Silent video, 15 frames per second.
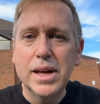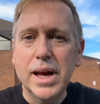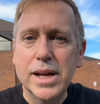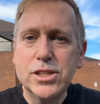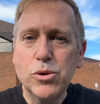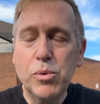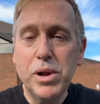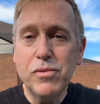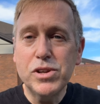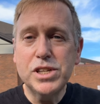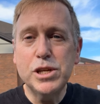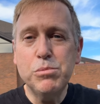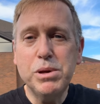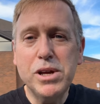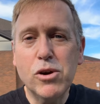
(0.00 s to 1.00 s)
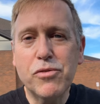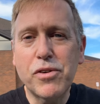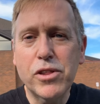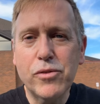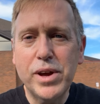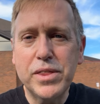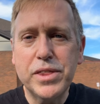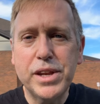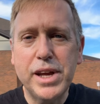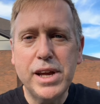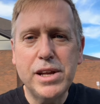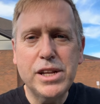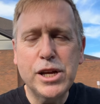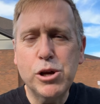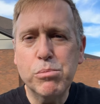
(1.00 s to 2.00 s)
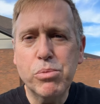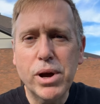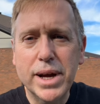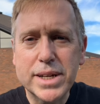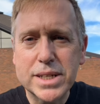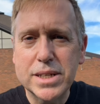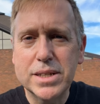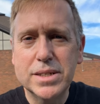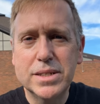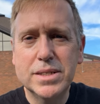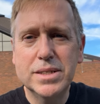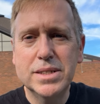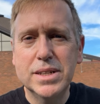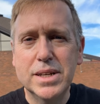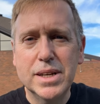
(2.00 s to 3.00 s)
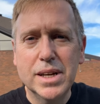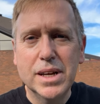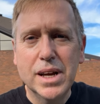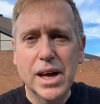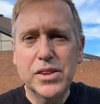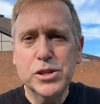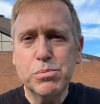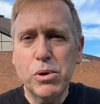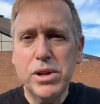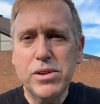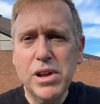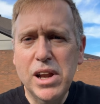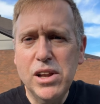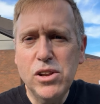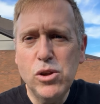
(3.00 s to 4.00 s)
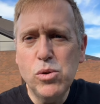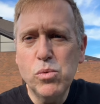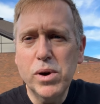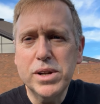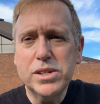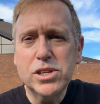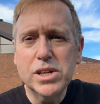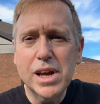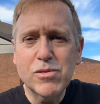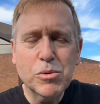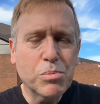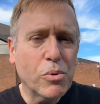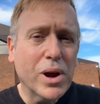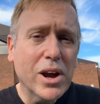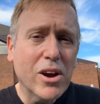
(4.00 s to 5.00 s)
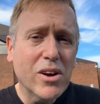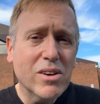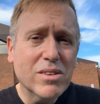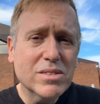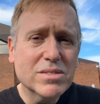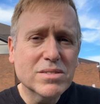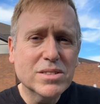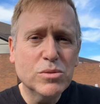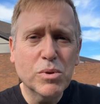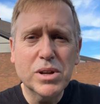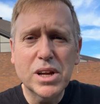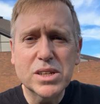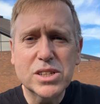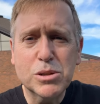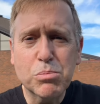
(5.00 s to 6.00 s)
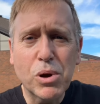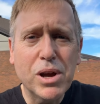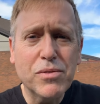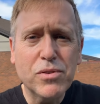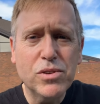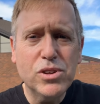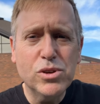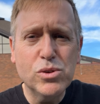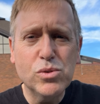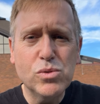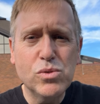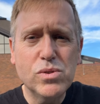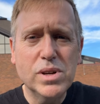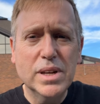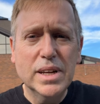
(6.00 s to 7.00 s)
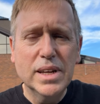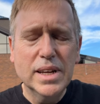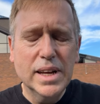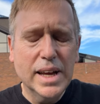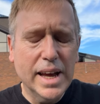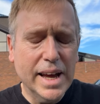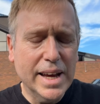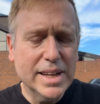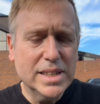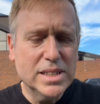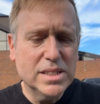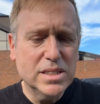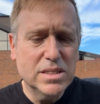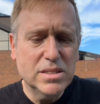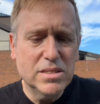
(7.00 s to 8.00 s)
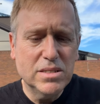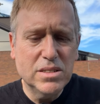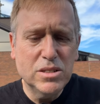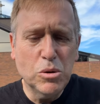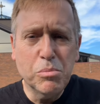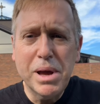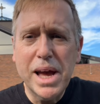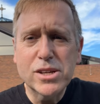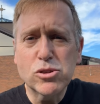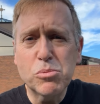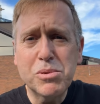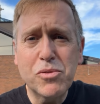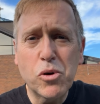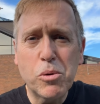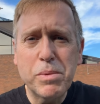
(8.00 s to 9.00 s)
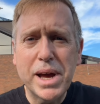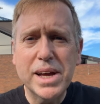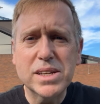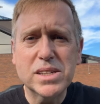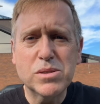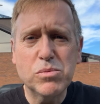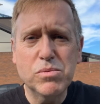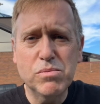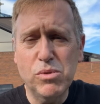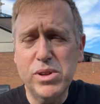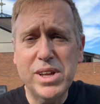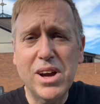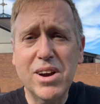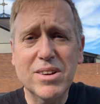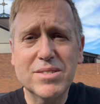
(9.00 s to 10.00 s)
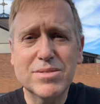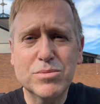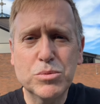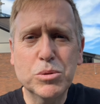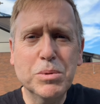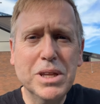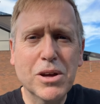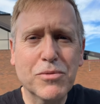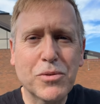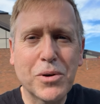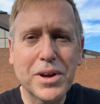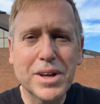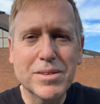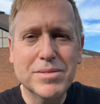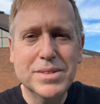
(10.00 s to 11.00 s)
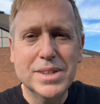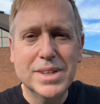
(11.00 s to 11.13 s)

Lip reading: And so whenever you see me or Father Anthony, Deacon Brett, at this point, and you want to have a prayer, you want us to pray for you at, you know, Mass or before Mass, we're there. We'll be there for you.